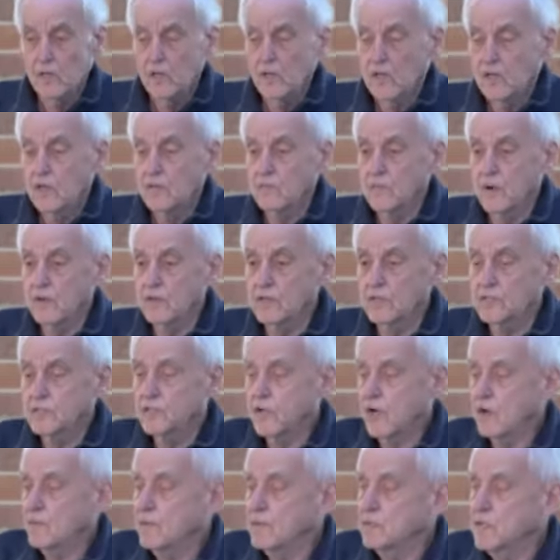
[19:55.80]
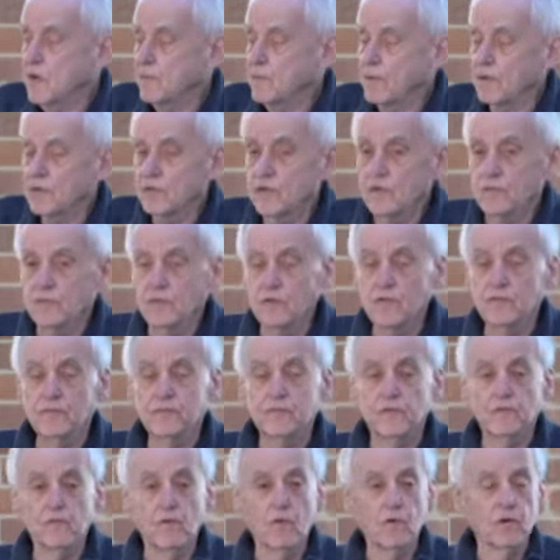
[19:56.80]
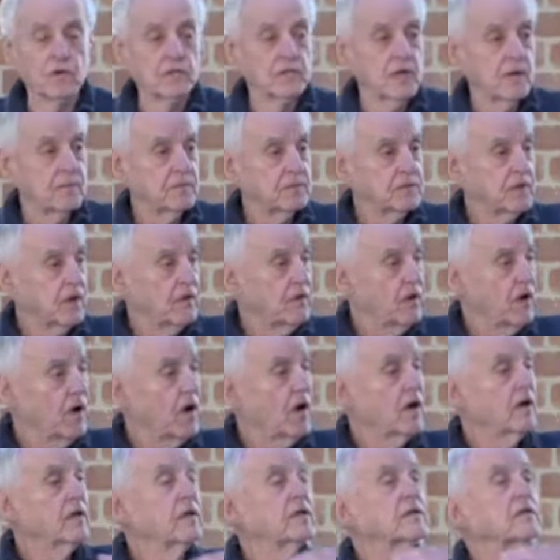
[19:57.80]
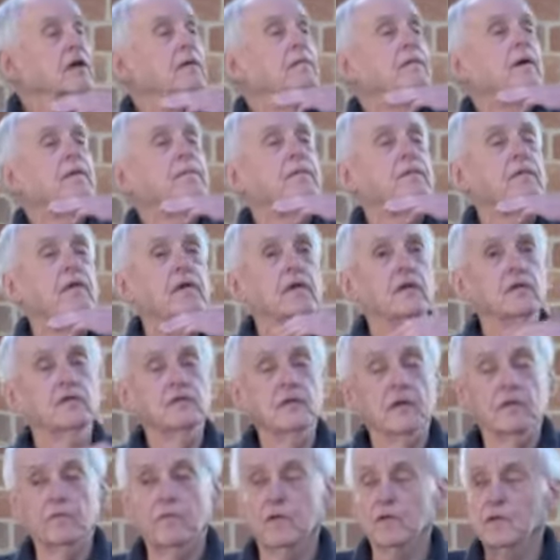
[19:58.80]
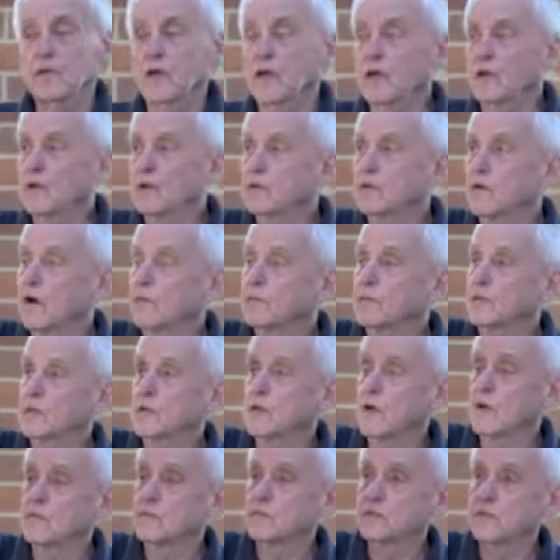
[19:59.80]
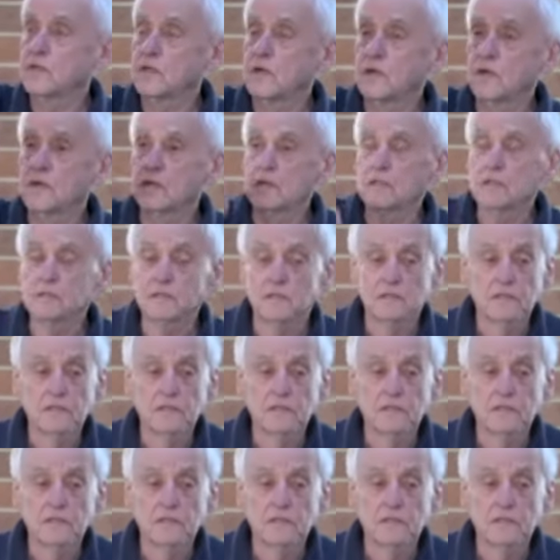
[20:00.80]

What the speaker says: And by this time, he's up on the roof. The water's up so high, and it's coming up around his neck when the helicopter comes along.